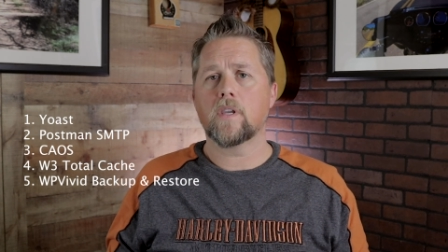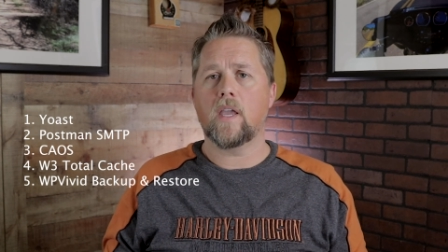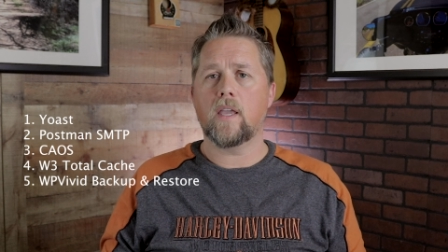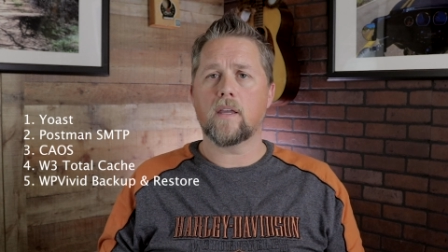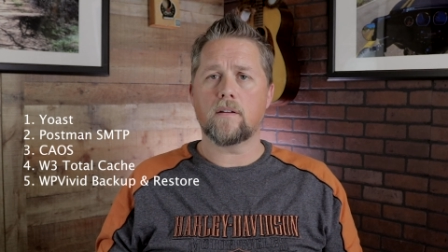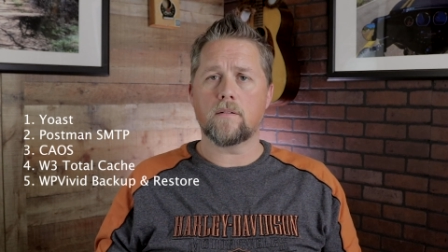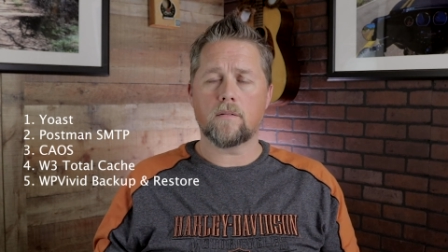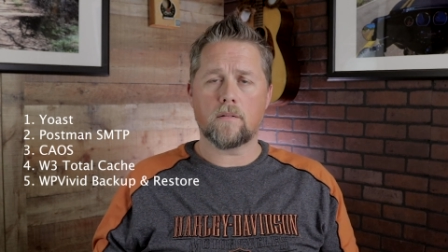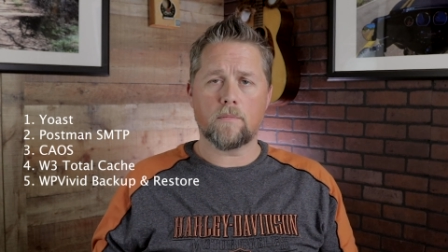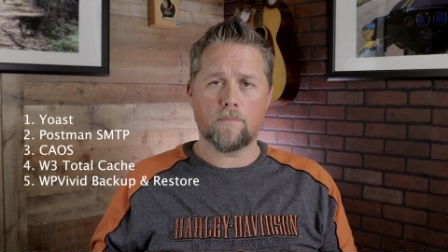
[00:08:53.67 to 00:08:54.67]

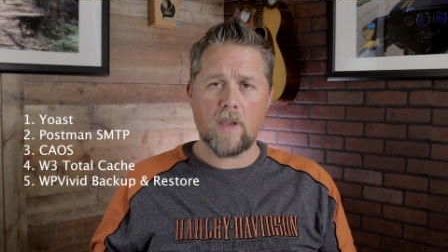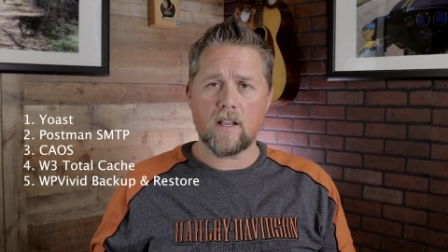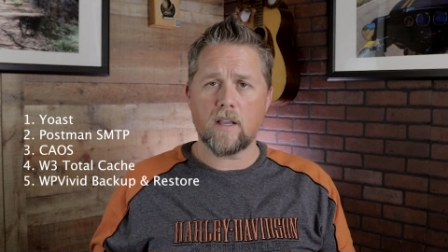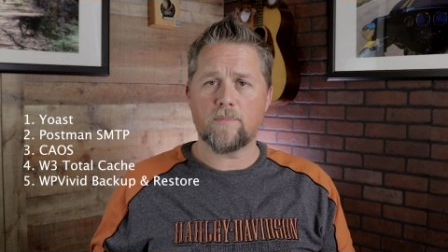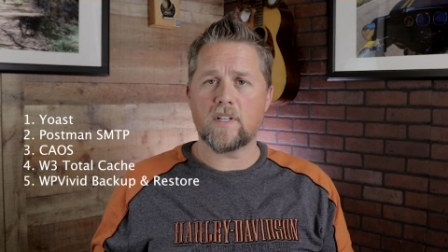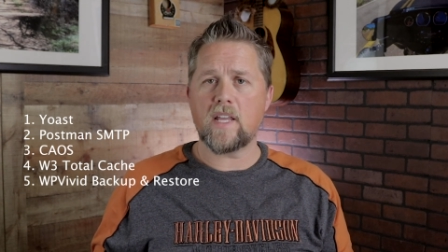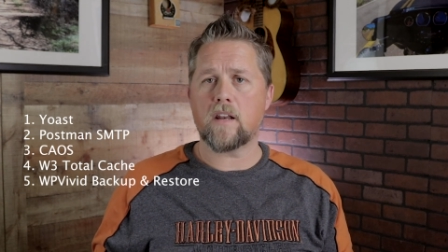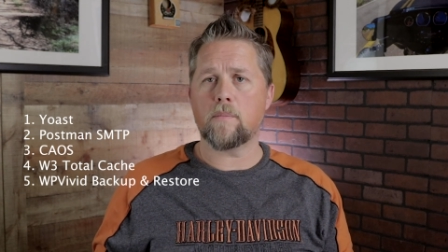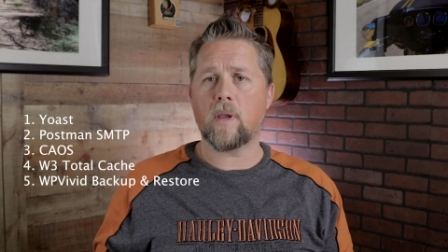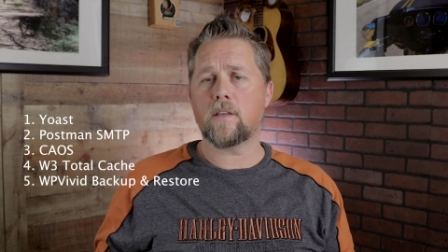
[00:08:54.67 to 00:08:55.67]
and back up the
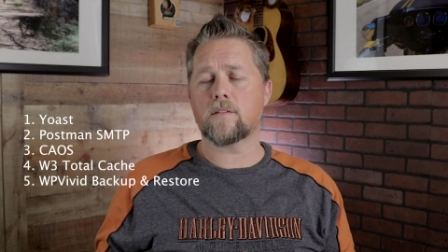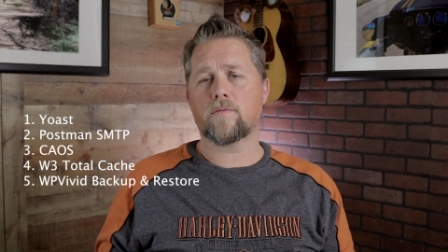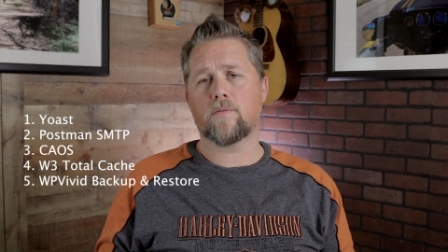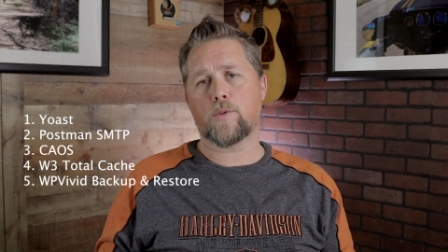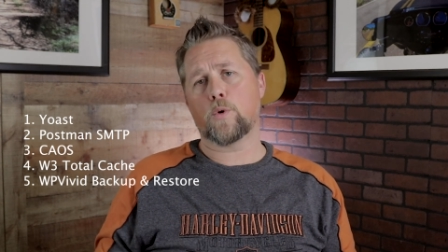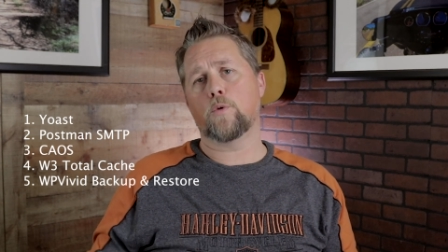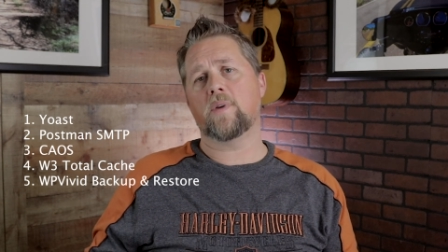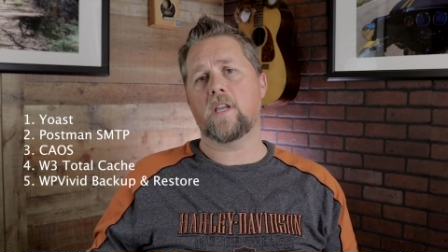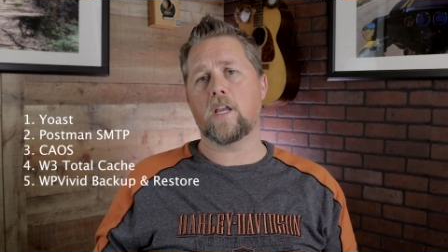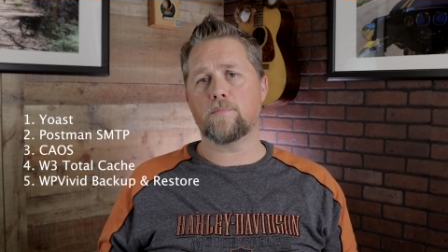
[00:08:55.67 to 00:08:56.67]
database through
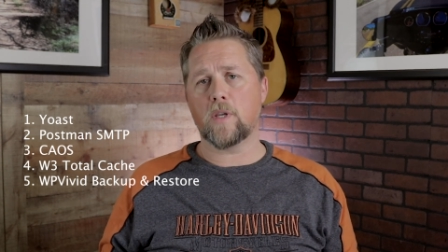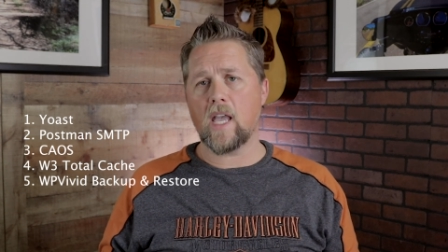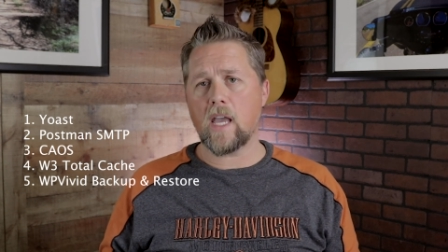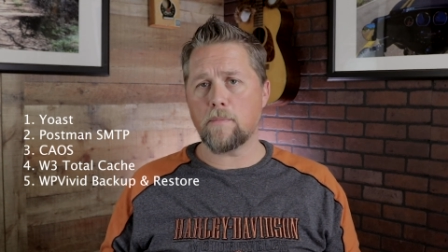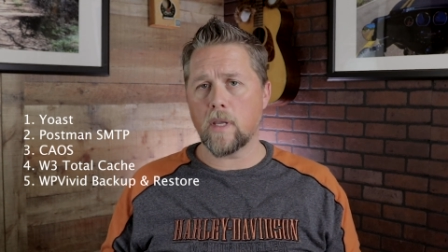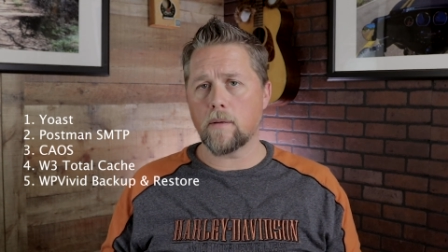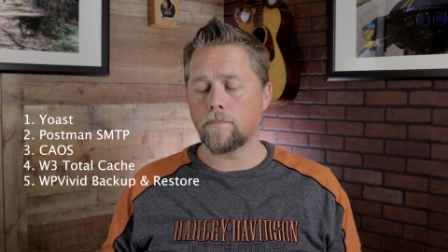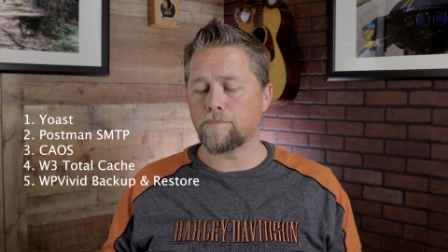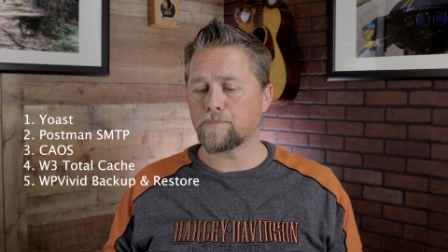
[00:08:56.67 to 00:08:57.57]
PHP Admin.